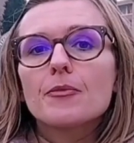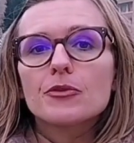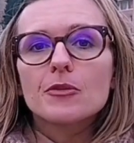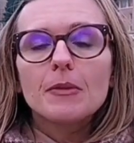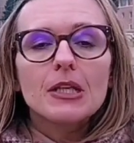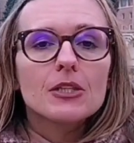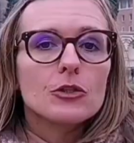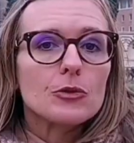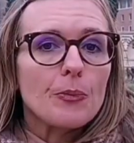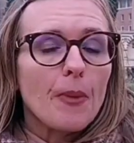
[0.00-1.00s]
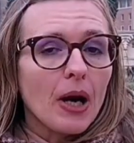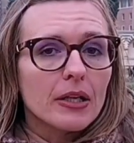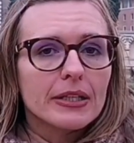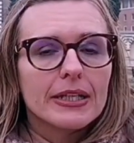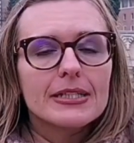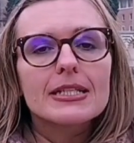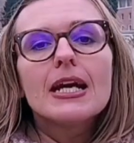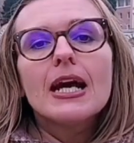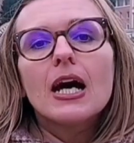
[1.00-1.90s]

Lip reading: a possibility to park it